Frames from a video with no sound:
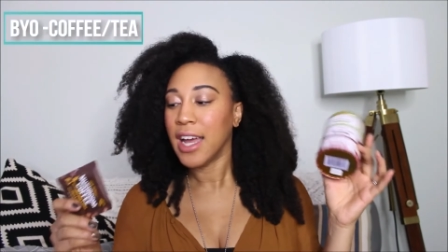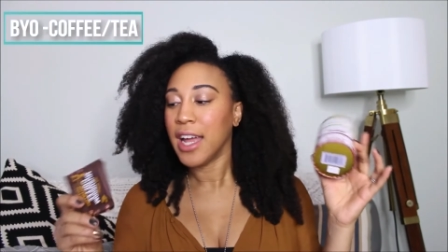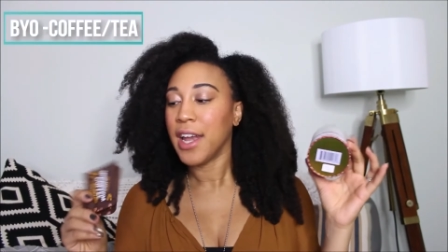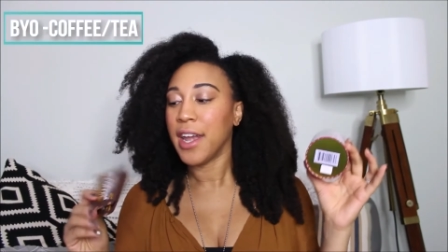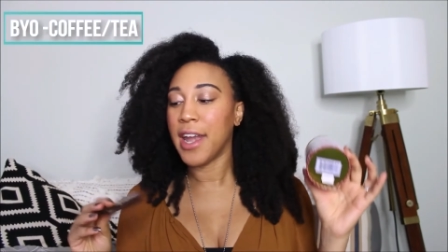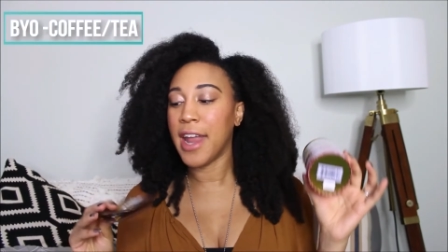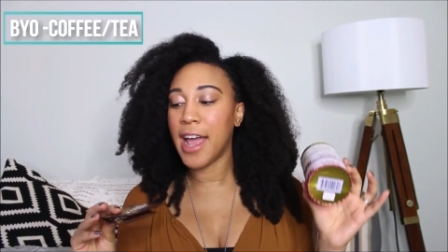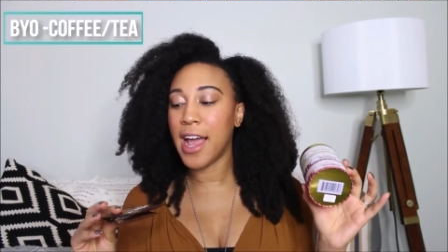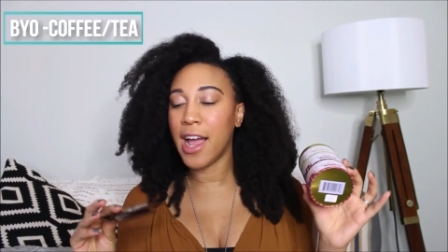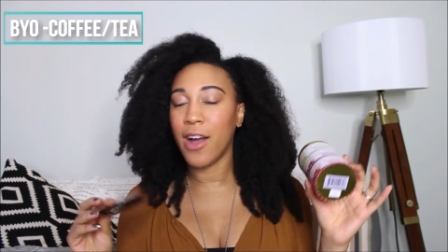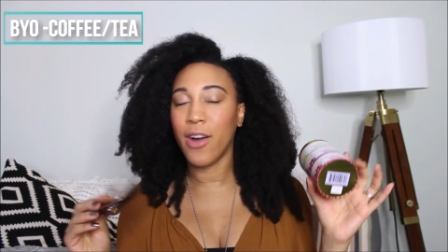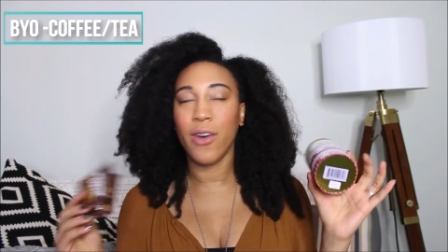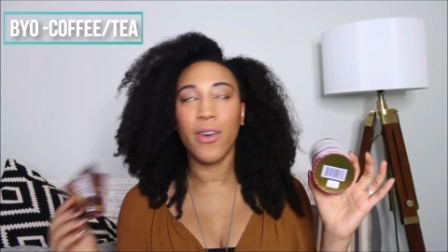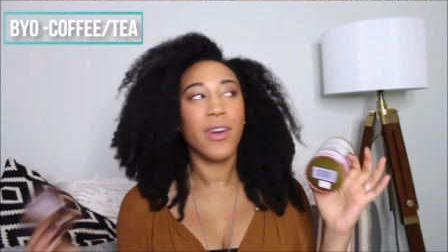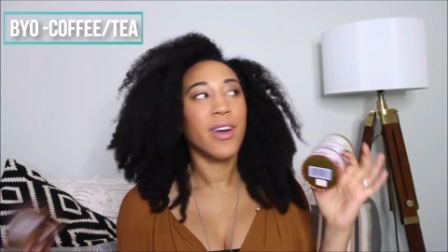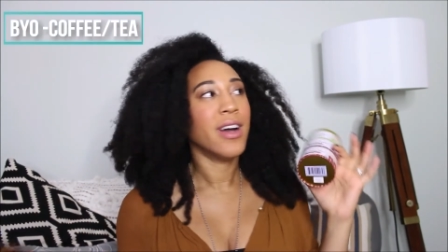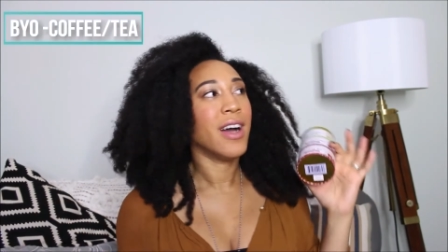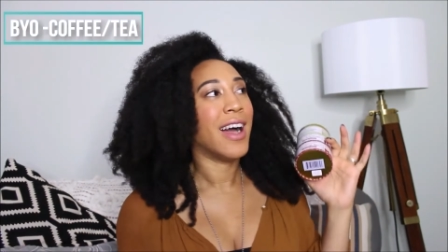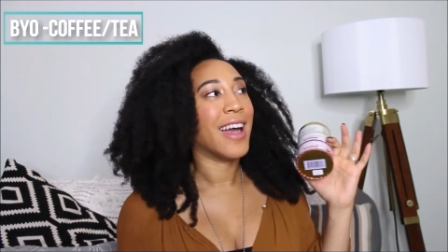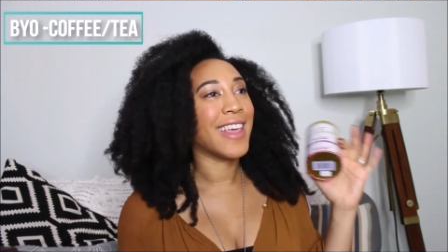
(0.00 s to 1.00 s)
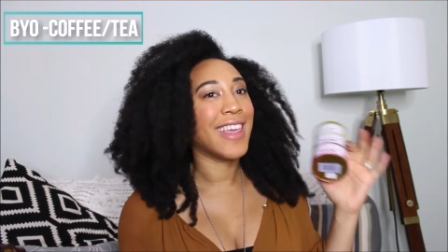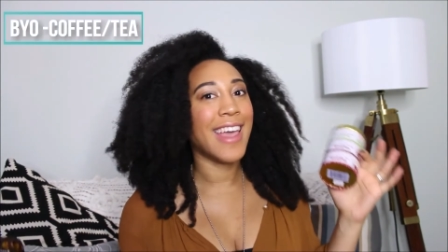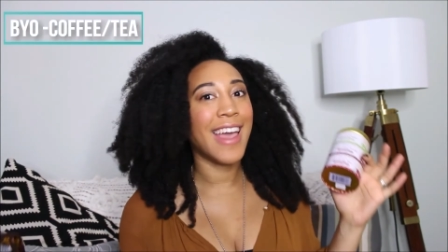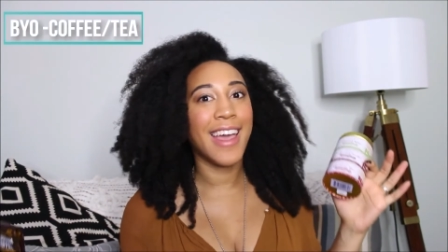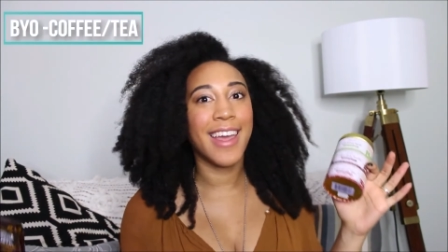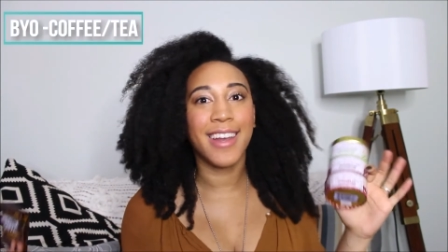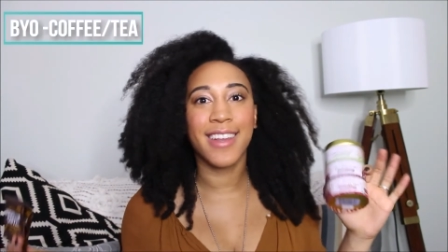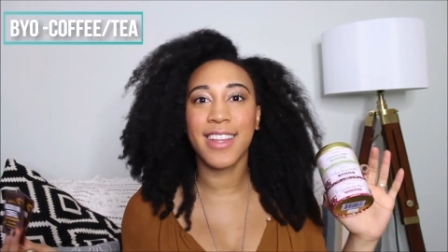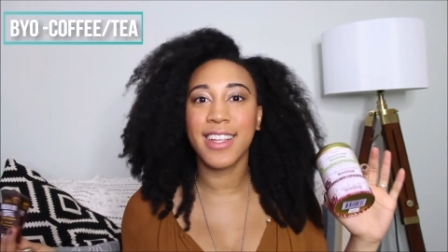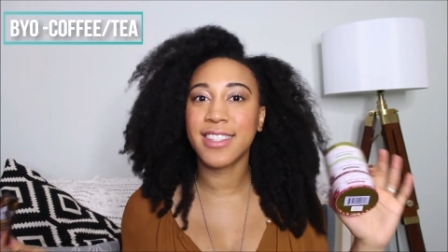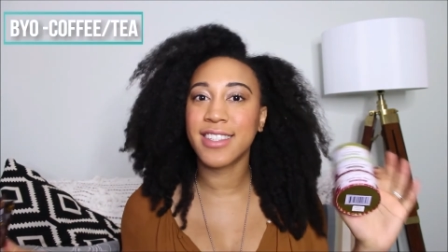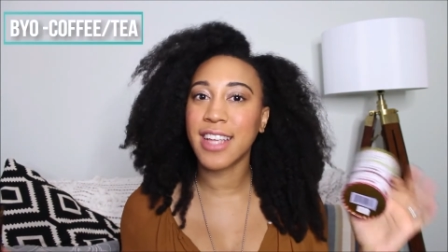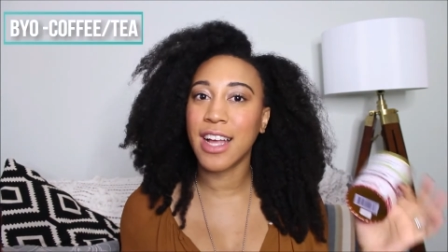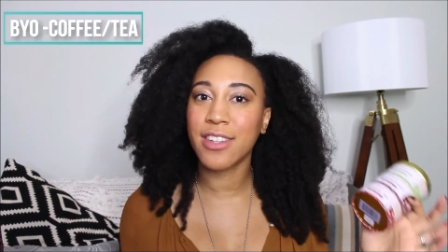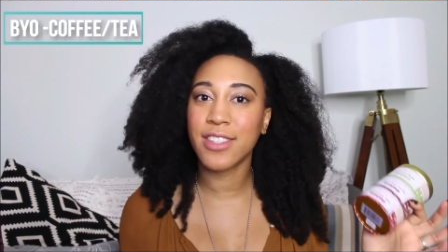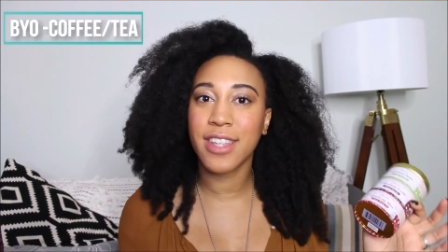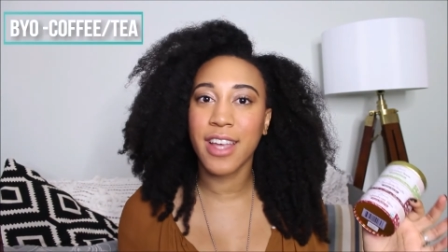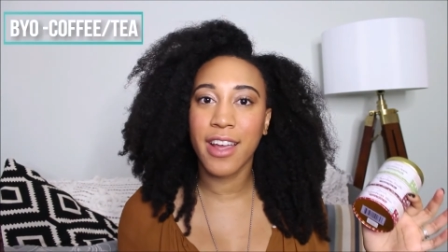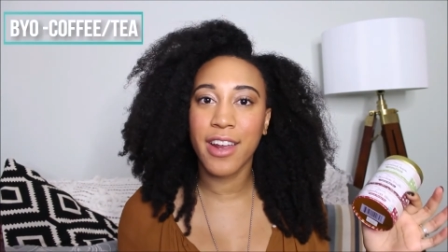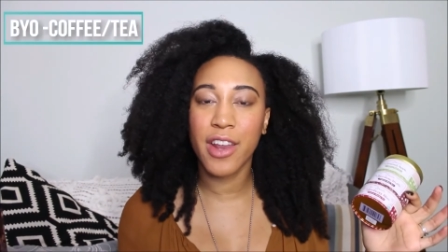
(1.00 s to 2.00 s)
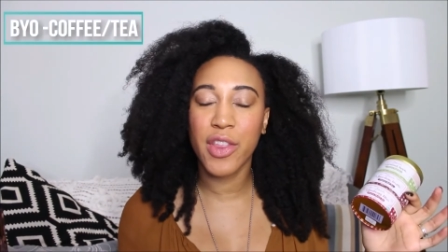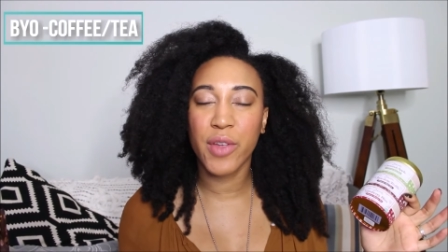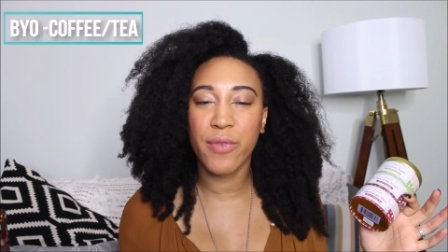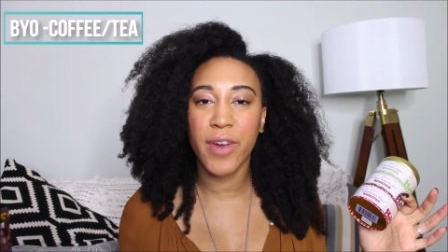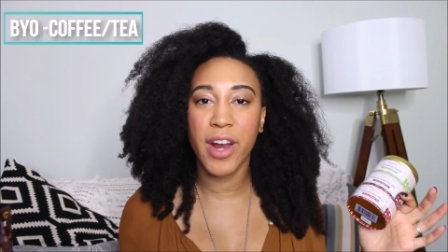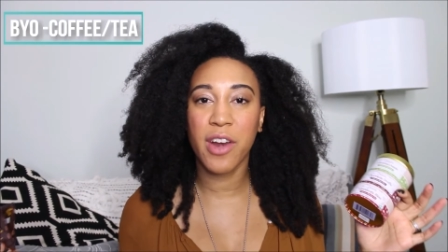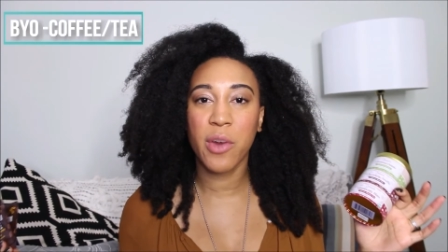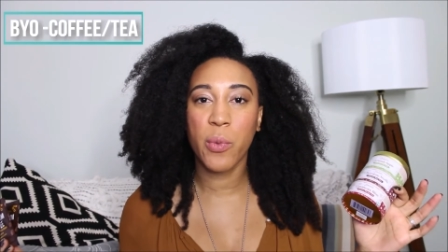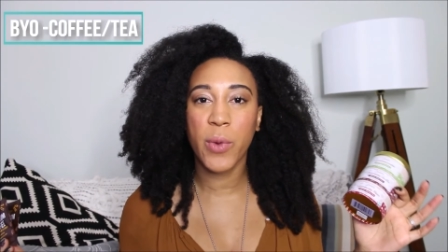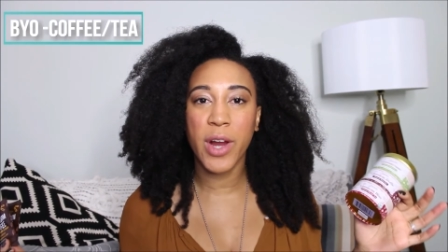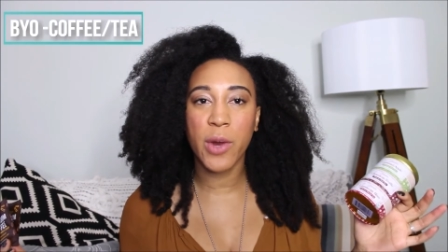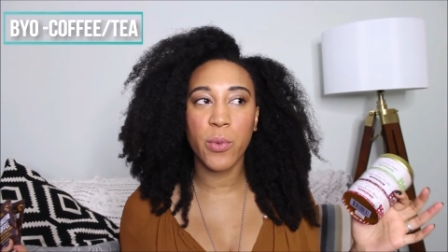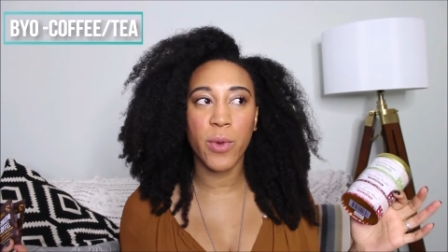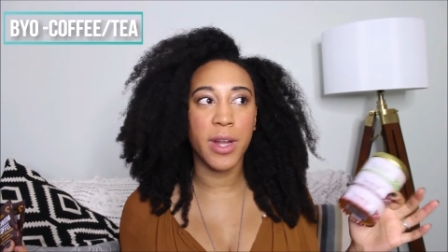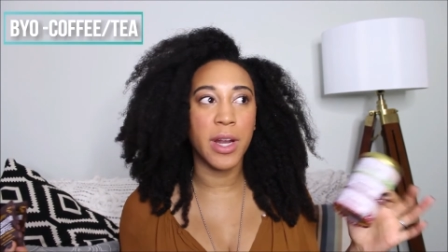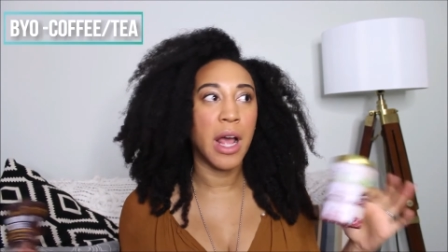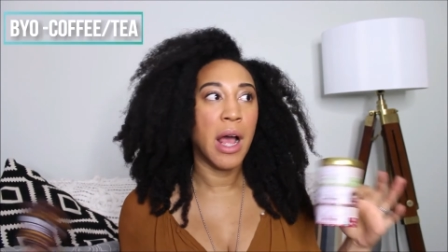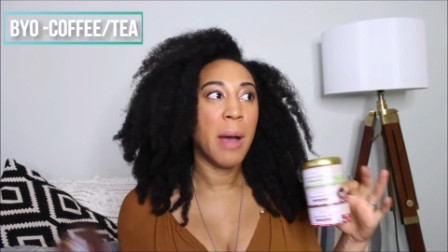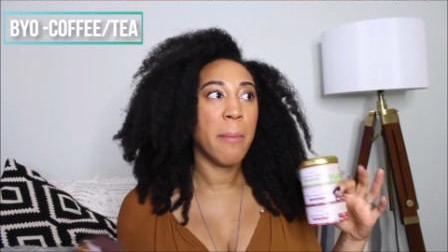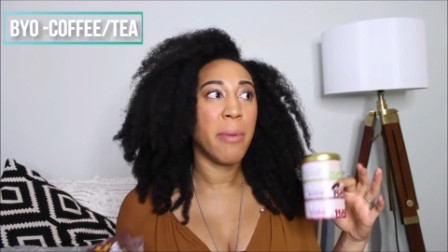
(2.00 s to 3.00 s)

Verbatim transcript: Now, again, this sounds like another very weird one,